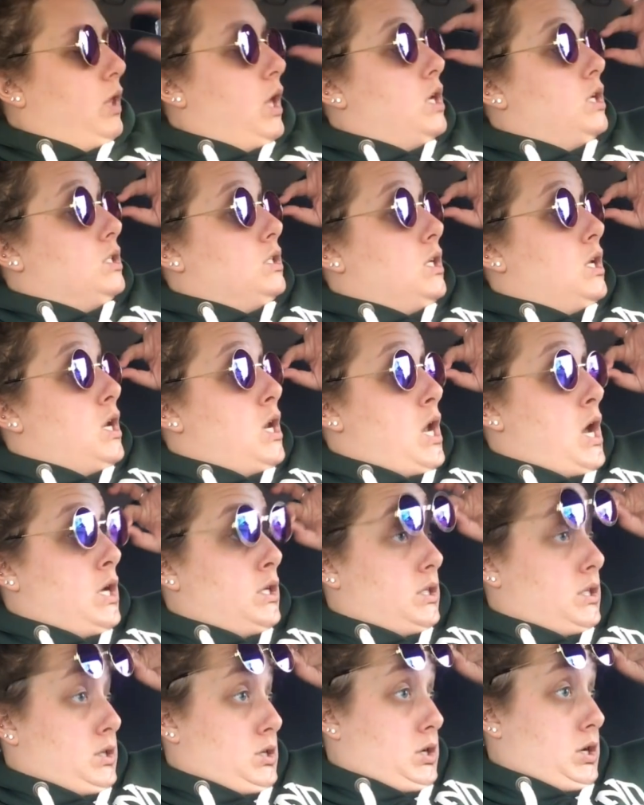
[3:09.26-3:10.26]
That is a
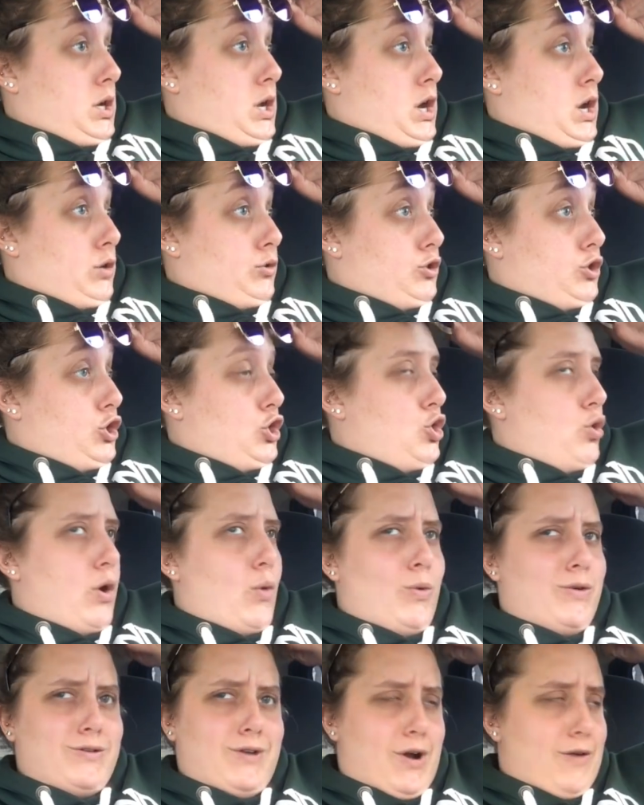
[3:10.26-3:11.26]
nice looking house. You know, I
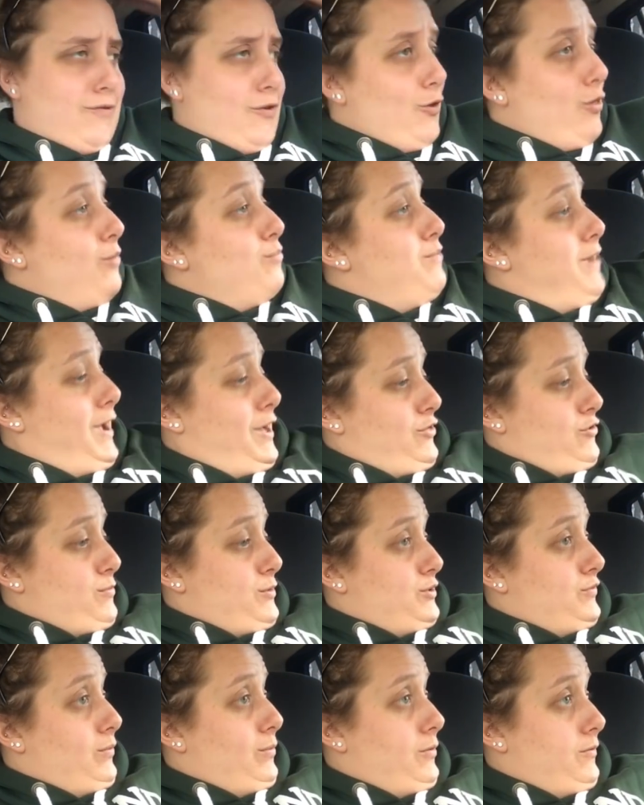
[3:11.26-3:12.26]
wonder how far the bathroom
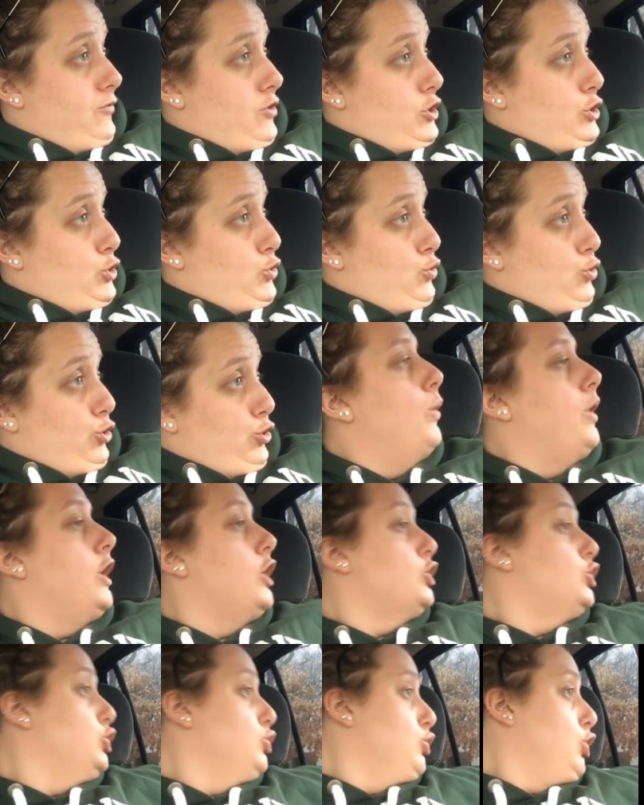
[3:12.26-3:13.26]
is from the front door. We
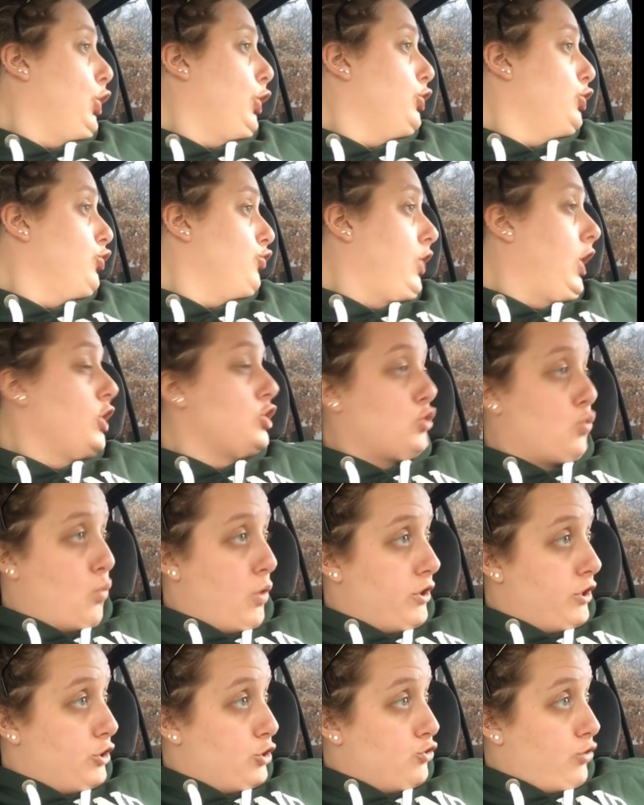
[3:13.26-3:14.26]
got a 2-car garage and
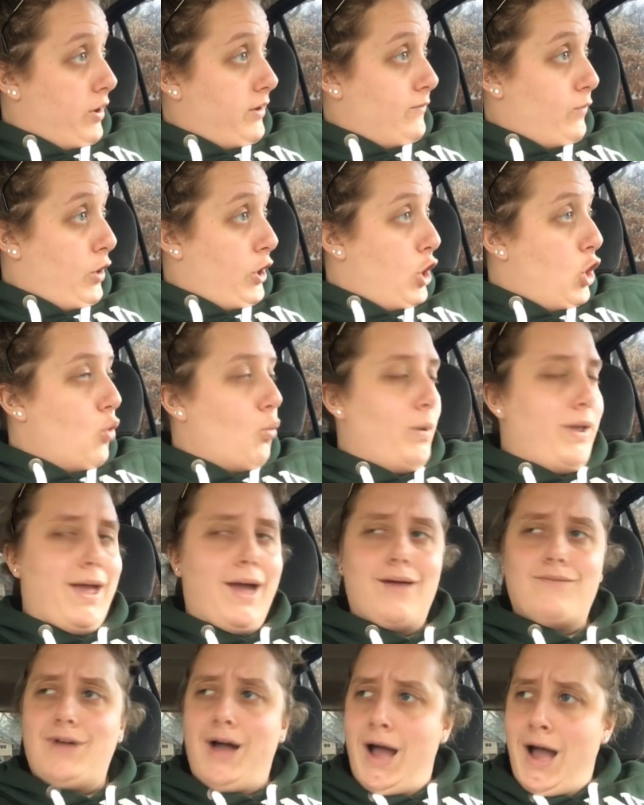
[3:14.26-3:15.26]
one in the driveway. Oh, we
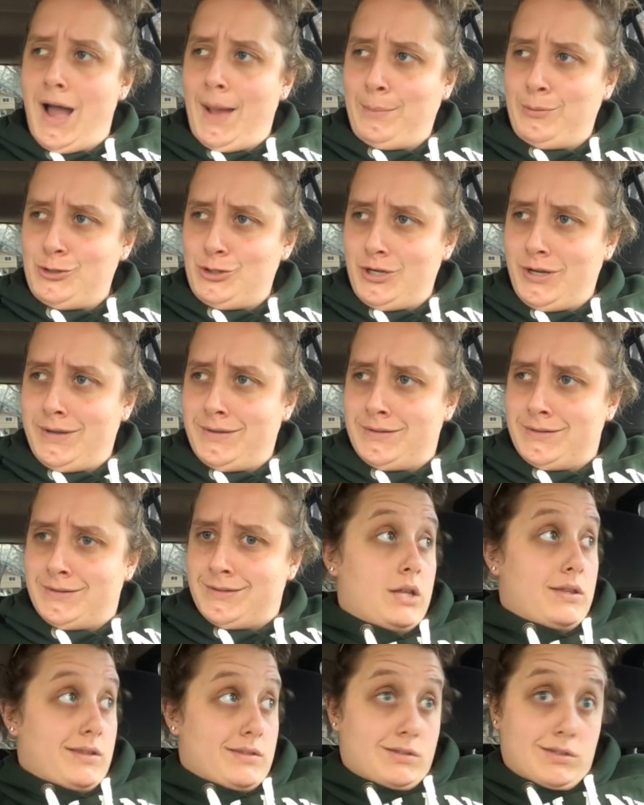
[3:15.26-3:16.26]
have
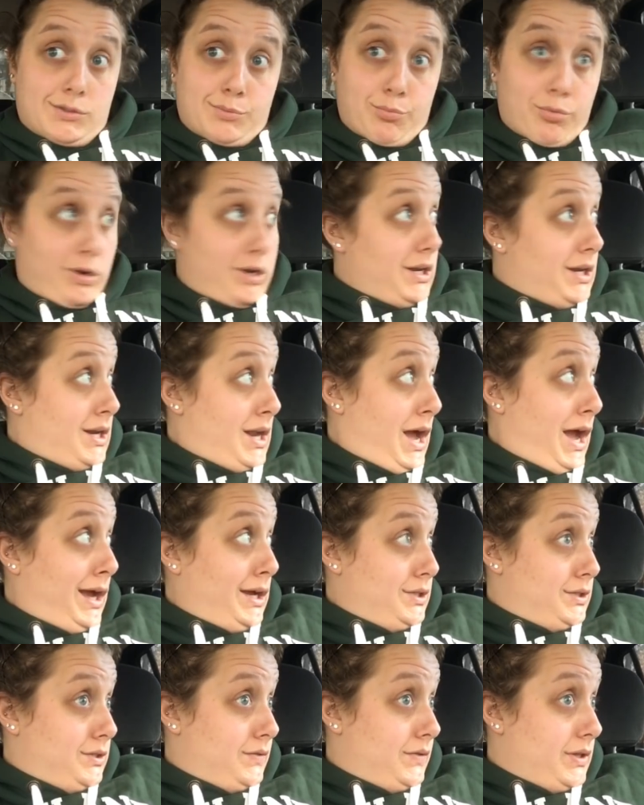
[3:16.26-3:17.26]
options. This is pretty
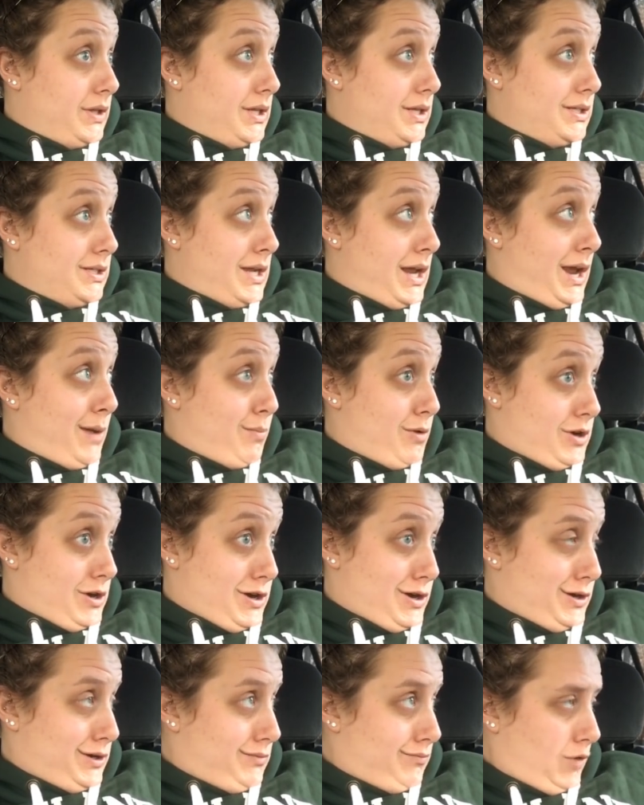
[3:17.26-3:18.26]
nice for this
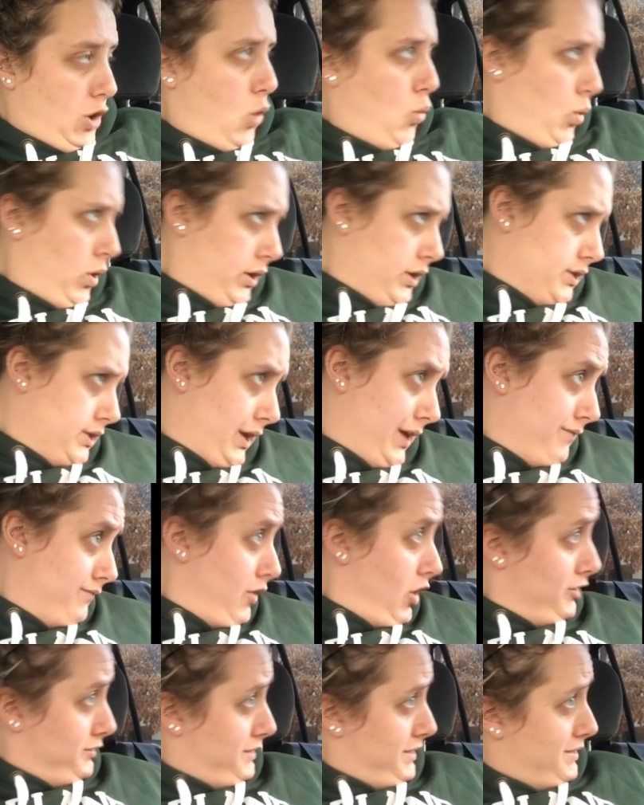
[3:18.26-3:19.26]
neighborhood. What is that,
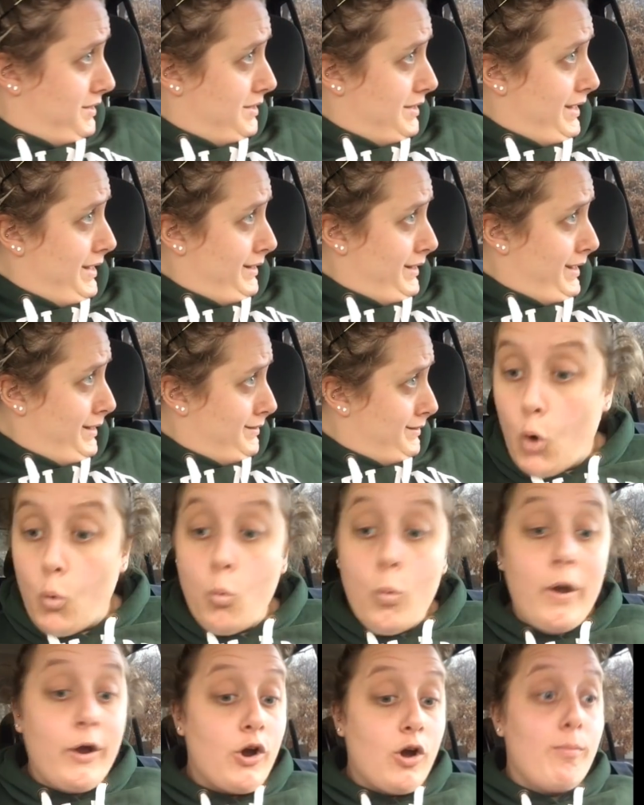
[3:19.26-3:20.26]
vaulted ceiling?
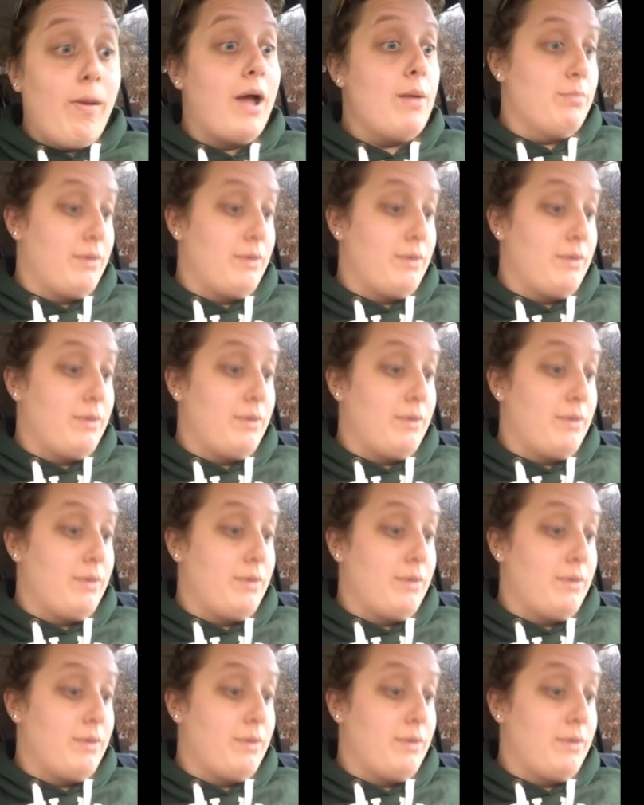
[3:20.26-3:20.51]
Where are my